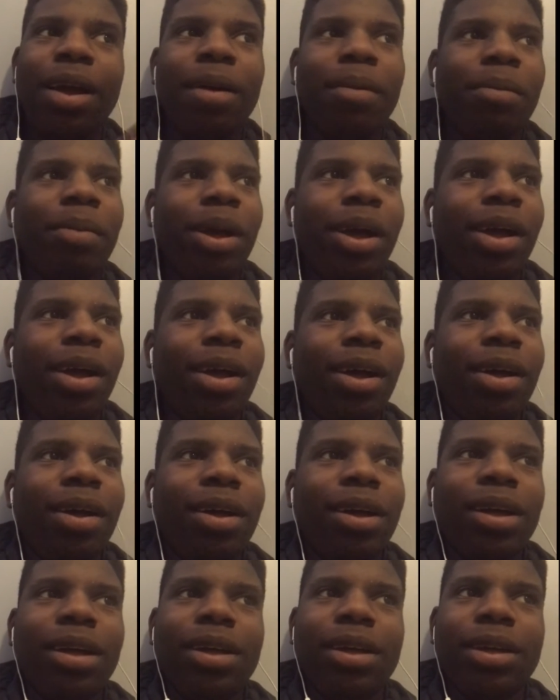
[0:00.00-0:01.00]
But
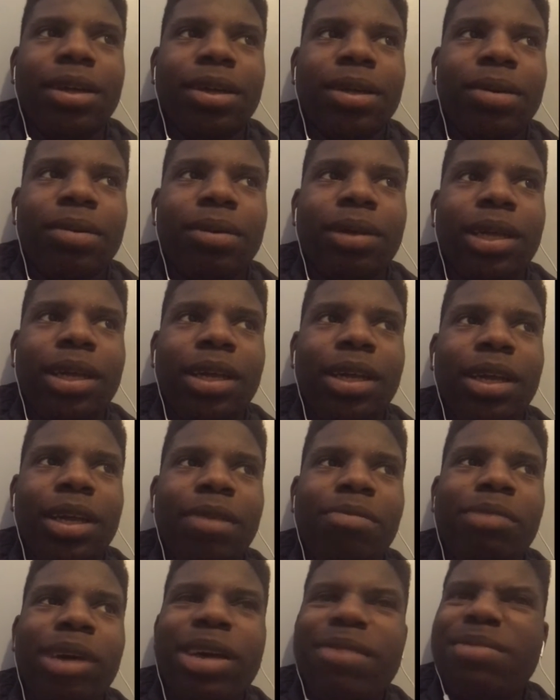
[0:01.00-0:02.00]

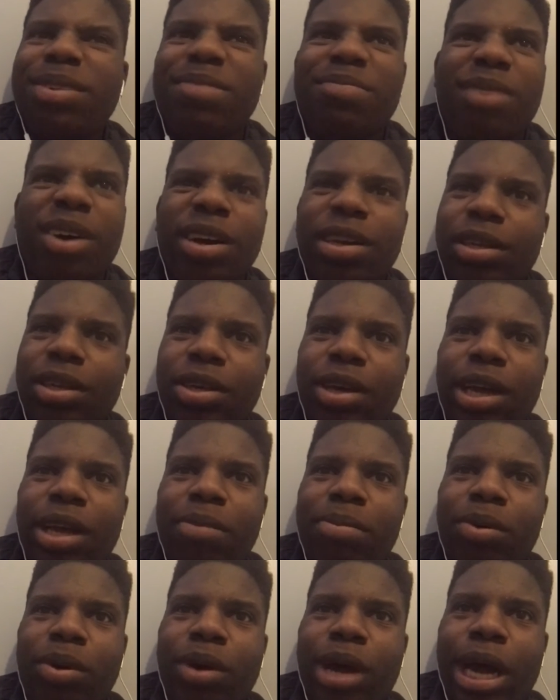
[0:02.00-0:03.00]
it might be March or
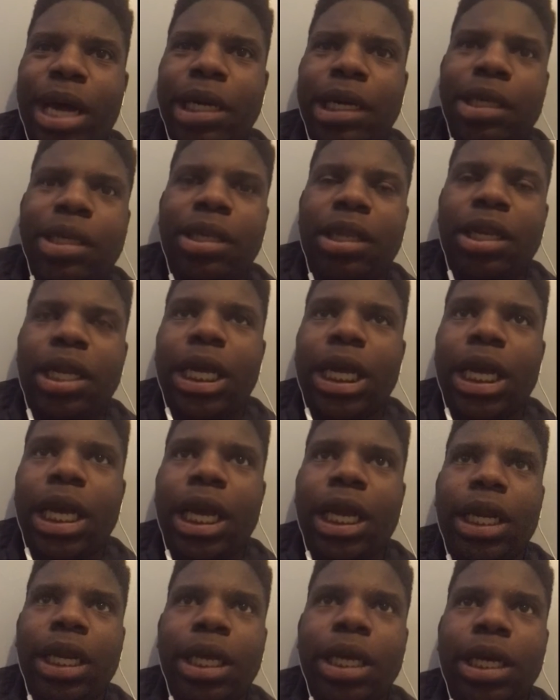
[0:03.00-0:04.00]
April, honestly.
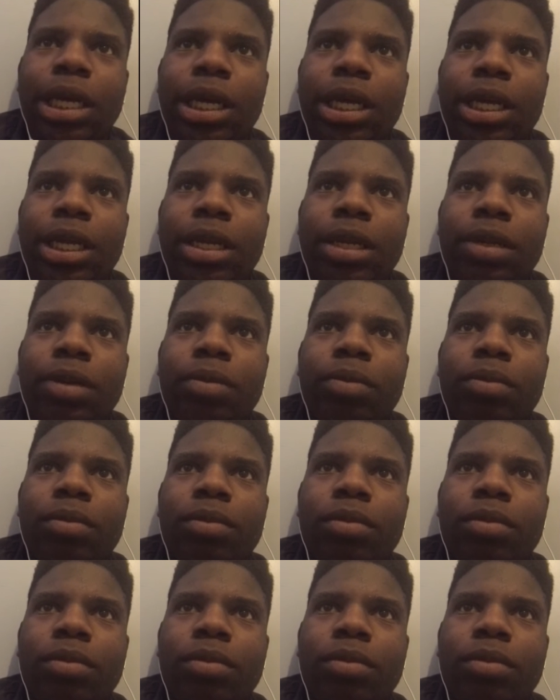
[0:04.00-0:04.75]
And then